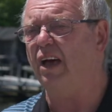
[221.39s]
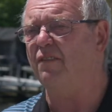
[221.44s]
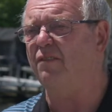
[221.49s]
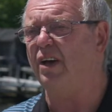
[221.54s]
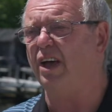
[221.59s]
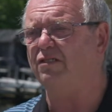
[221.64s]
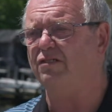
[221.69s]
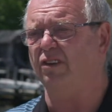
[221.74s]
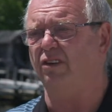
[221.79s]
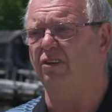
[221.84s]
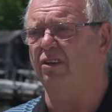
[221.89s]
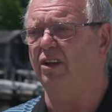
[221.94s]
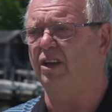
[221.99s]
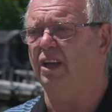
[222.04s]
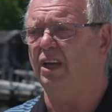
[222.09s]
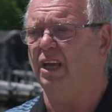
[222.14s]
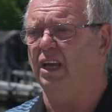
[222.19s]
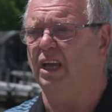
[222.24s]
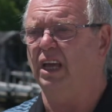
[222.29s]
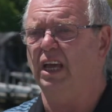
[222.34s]
vessel
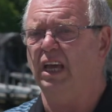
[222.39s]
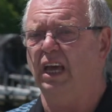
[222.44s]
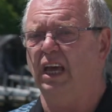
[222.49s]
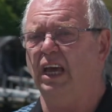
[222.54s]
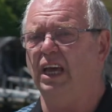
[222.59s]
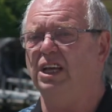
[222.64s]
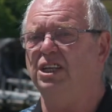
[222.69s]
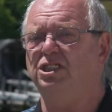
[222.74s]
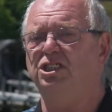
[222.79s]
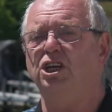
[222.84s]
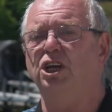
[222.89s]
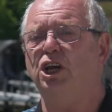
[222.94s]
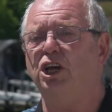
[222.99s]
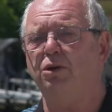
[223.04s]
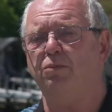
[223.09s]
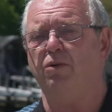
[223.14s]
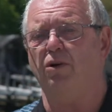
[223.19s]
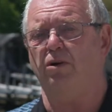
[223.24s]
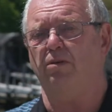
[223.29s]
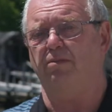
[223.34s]
is your
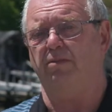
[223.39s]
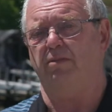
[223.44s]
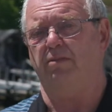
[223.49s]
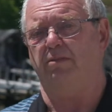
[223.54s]
EPIRB.